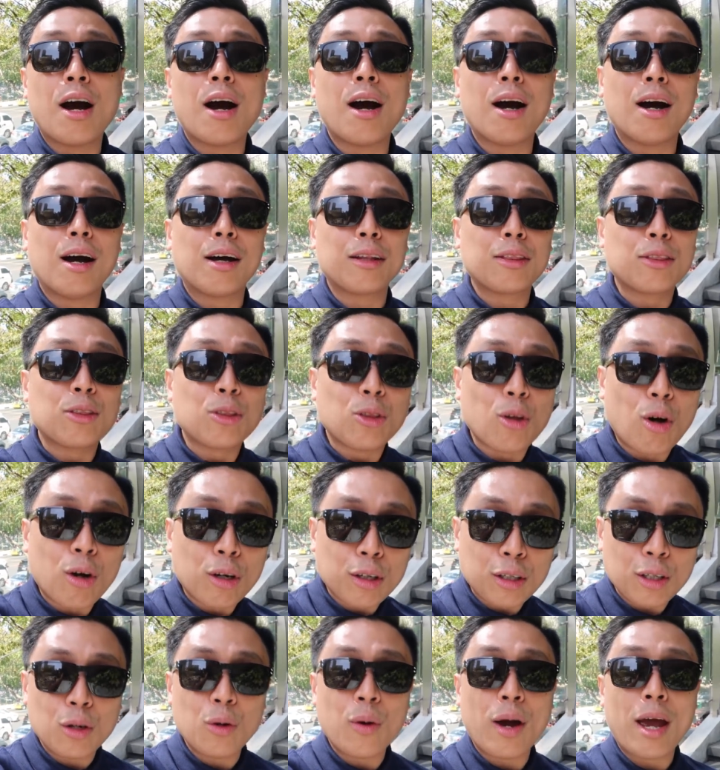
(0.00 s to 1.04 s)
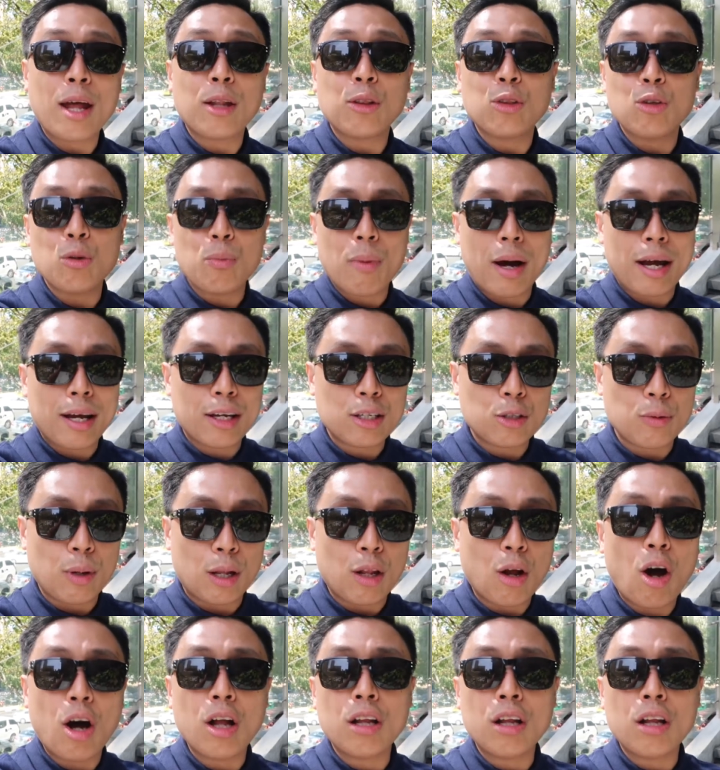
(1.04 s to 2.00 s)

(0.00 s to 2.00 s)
uh, Tokyo, and Dubai as well.